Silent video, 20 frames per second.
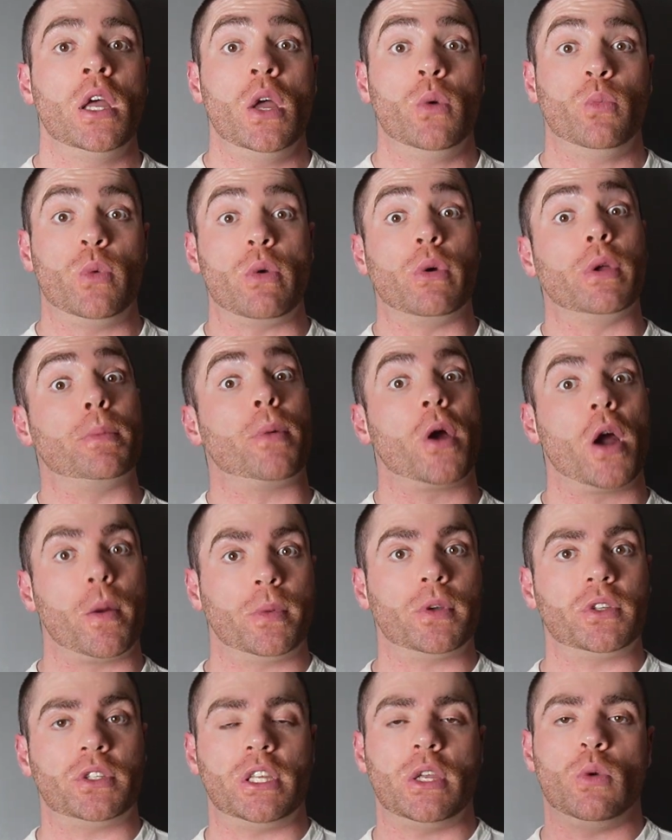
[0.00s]
we would
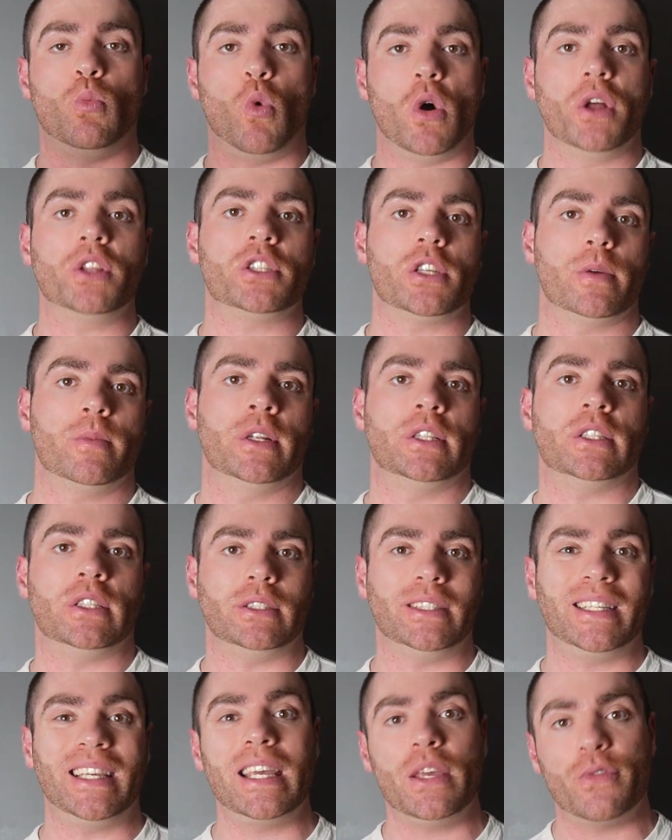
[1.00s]
purposely want someone to
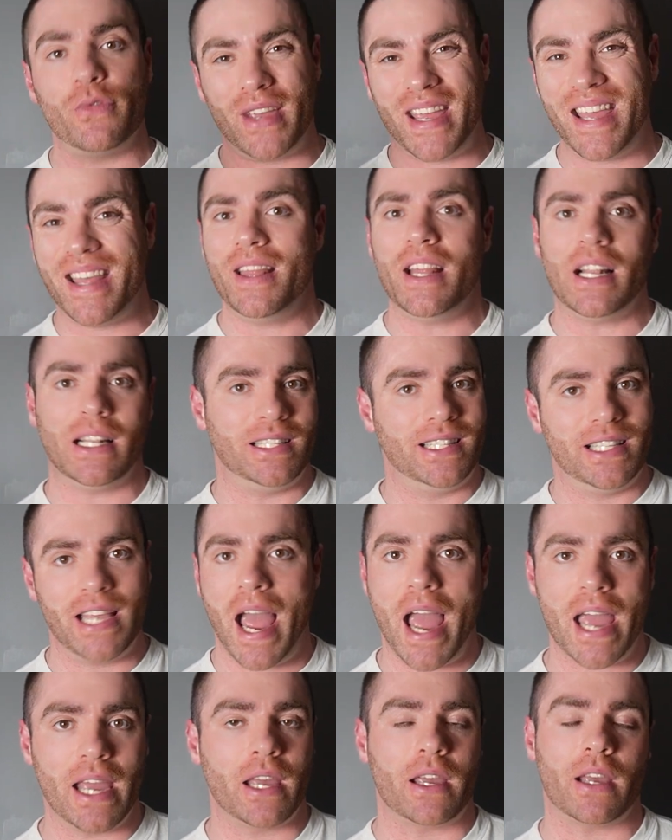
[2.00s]
leave in the
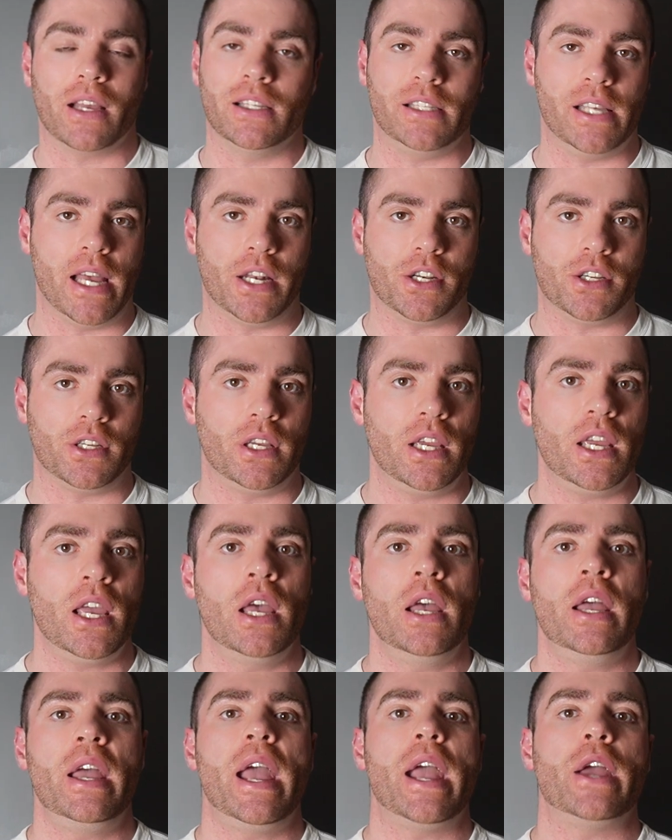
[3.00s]
tank essentially
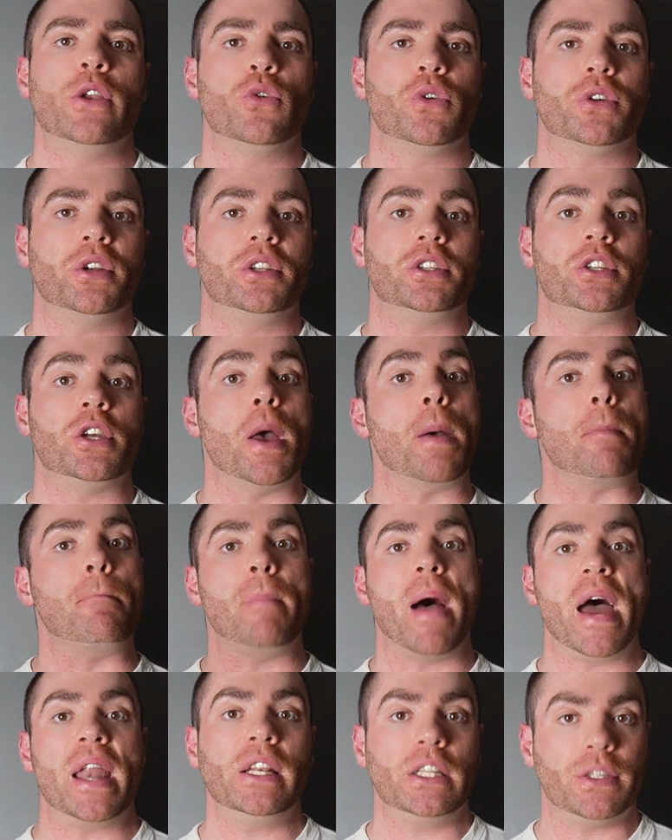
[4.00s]
in order to
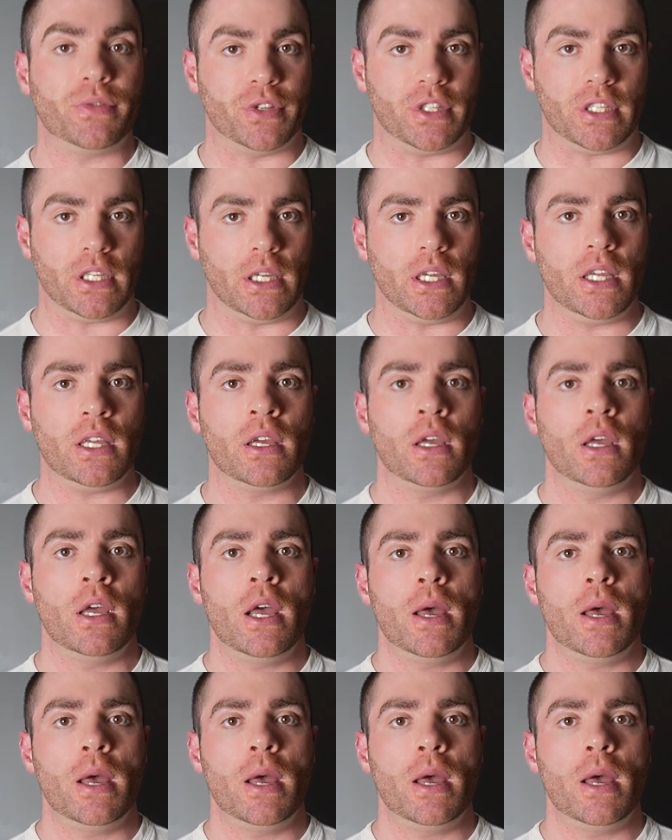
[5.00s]
manage fatigue,